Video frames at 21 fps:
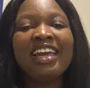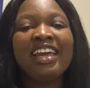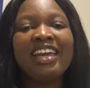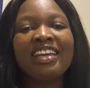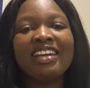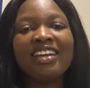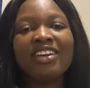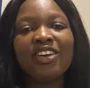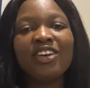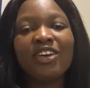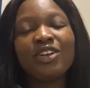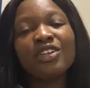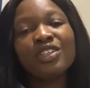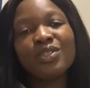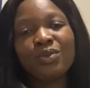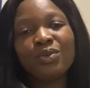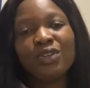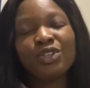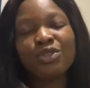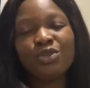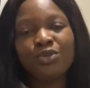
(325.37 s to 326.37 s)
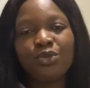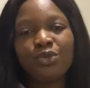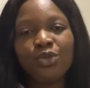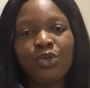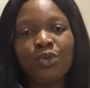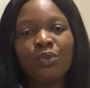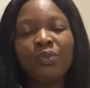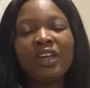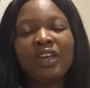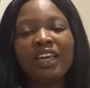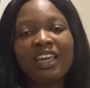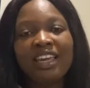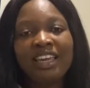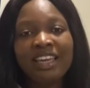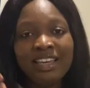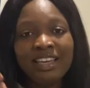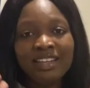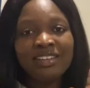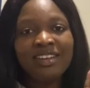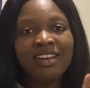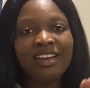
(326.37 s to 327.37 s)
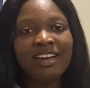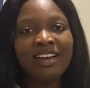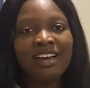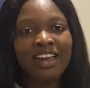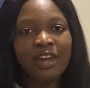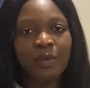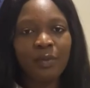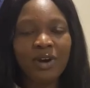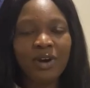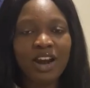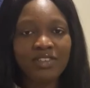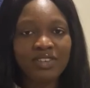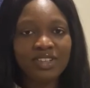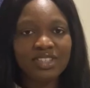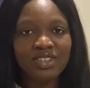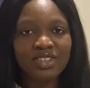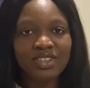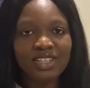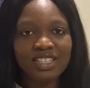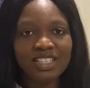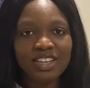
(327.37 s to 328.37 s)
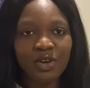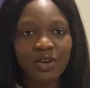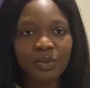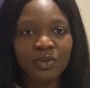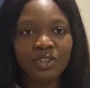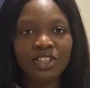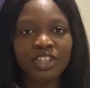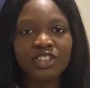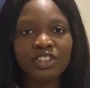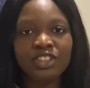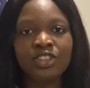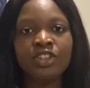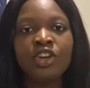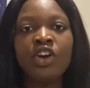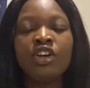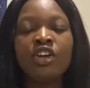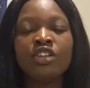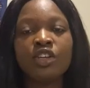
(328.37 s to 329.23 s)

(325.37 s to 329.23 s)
in an ensuite room in a private student accommodation.